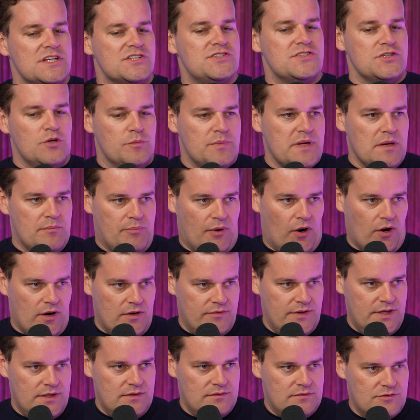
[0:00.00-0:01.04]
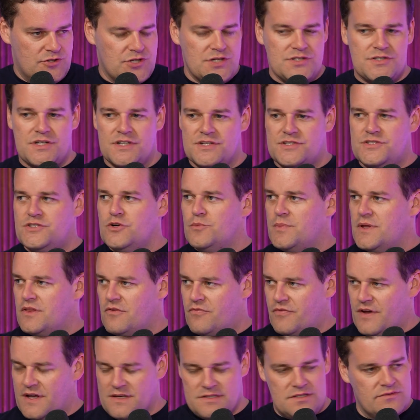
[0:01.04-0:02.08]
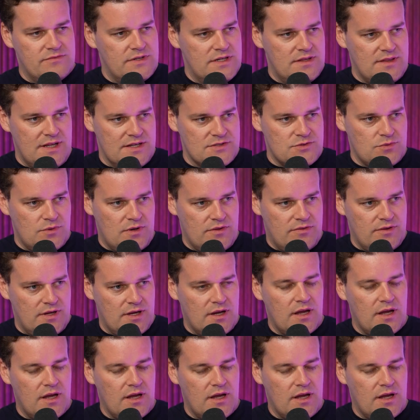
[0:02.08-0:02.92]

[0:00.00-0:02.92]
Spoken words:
still be a part of it. She's going to still be the face of it and that sort of thing.